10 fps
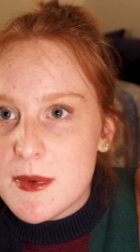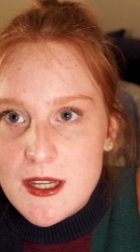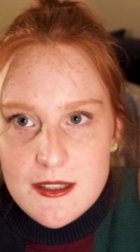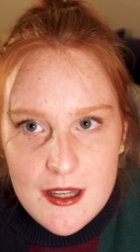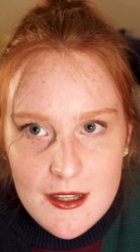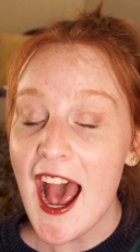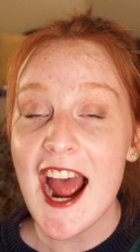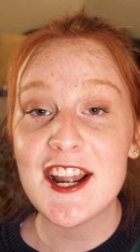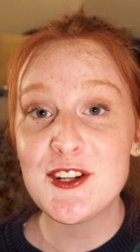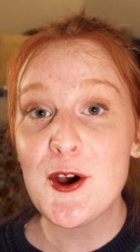amazing.
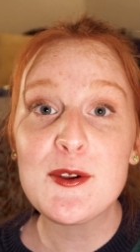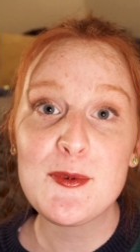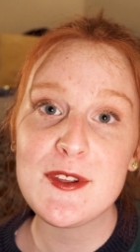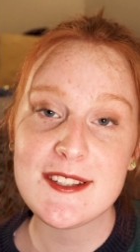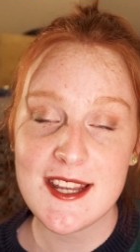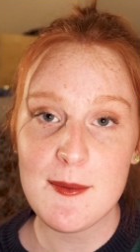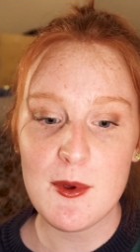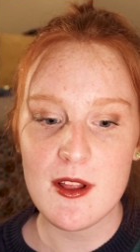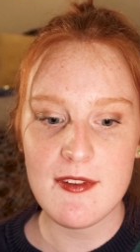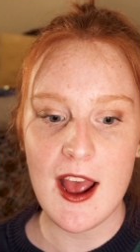And a notable
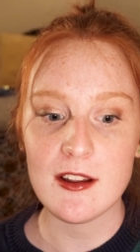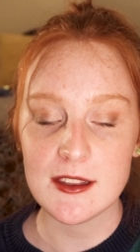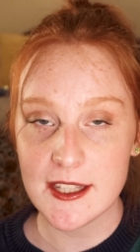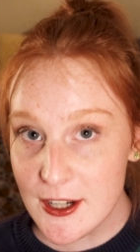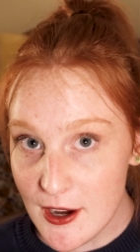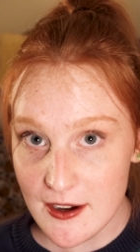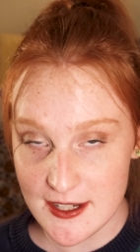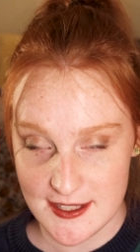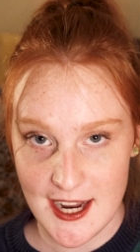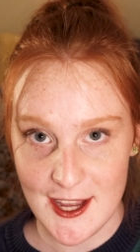example of how
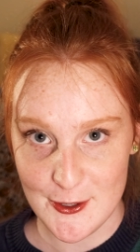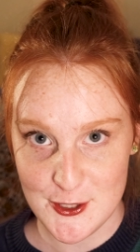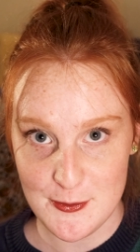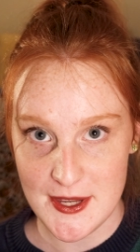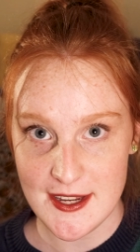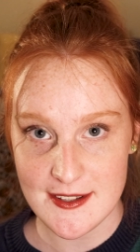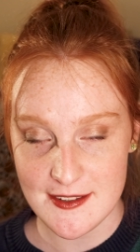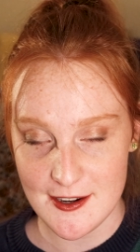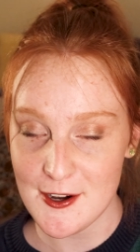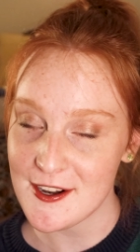literary style should be
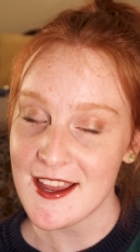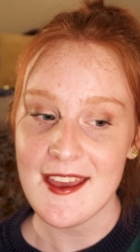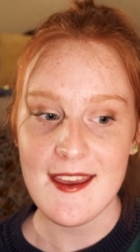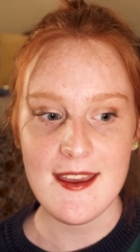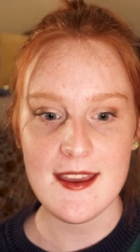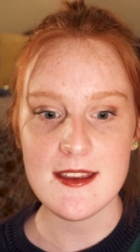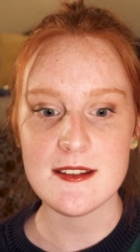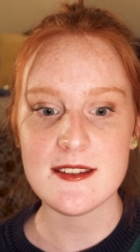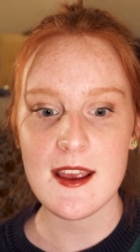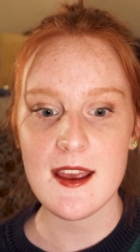considered
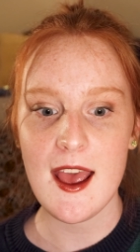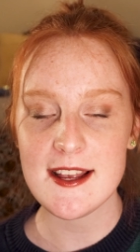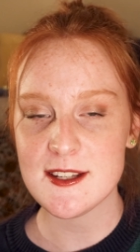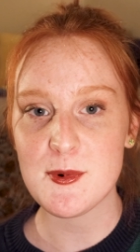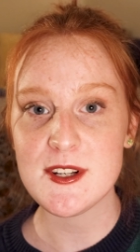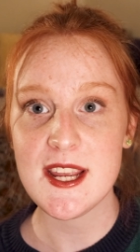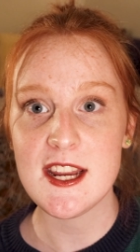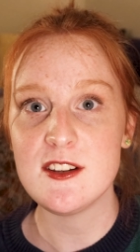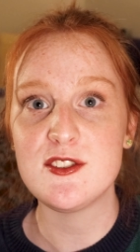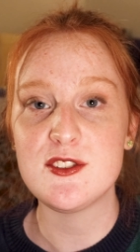is as it
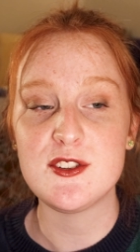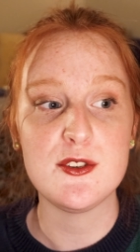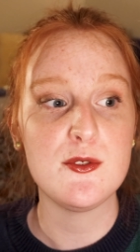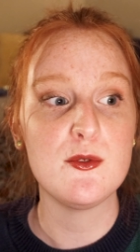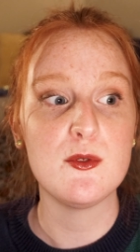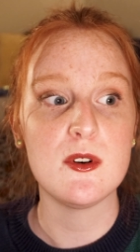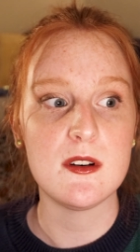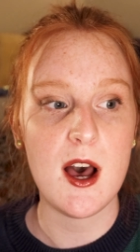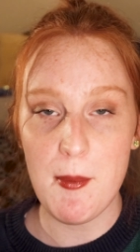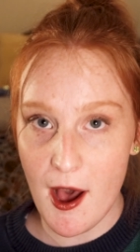pertains to
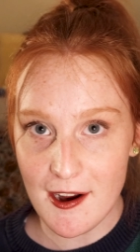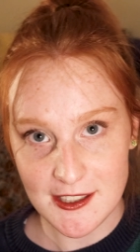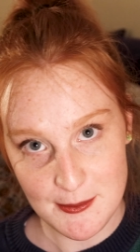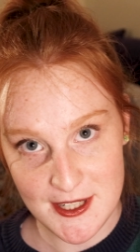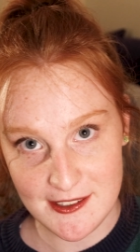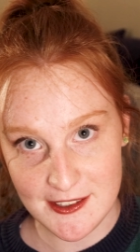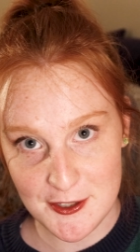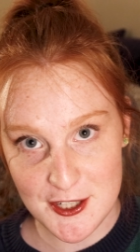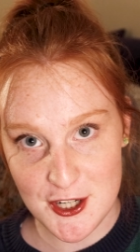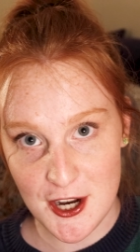apocalyptic
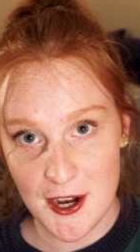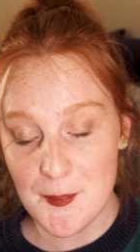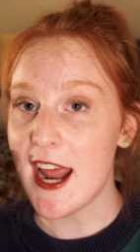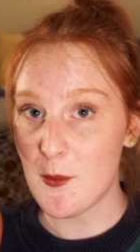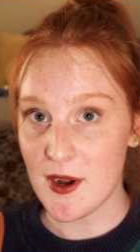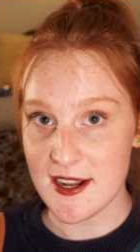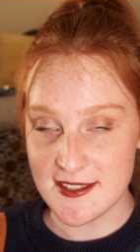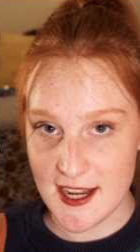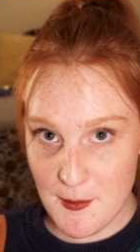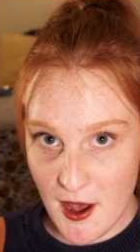literature. Now, when I
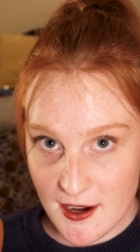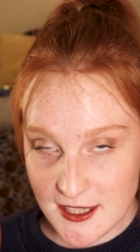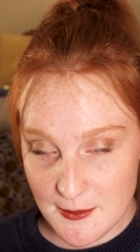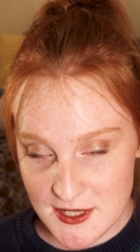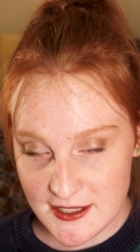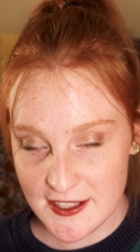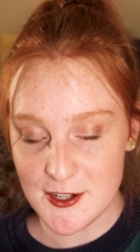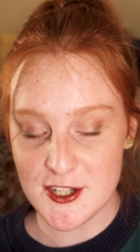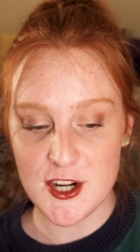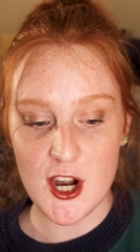say apocalyptic
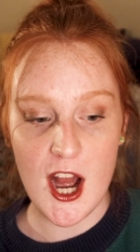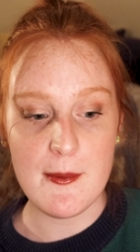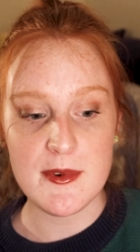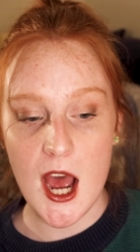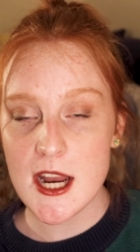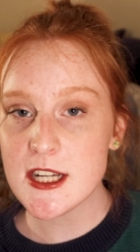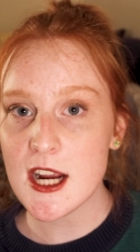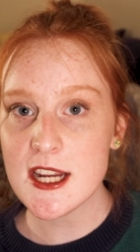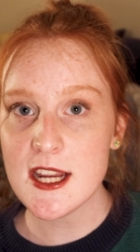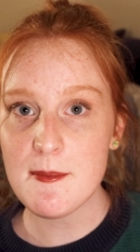literature, I'm not
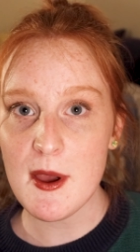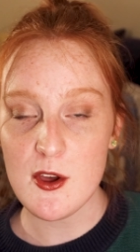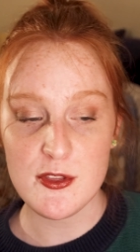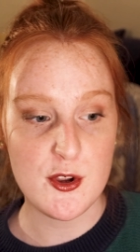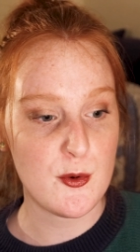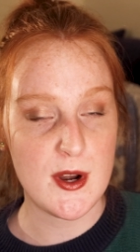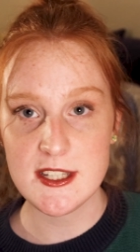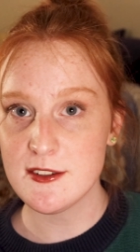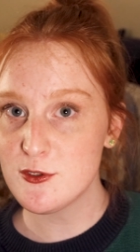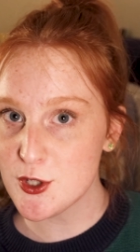talking about the
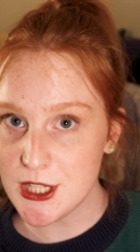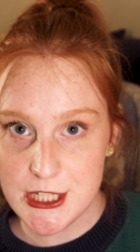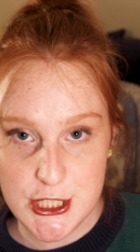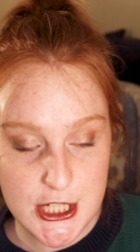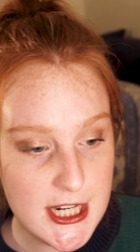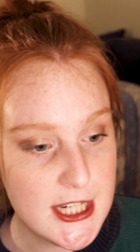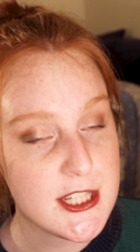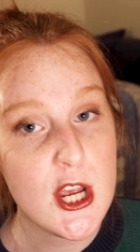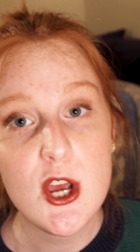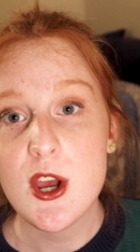craze of trilogies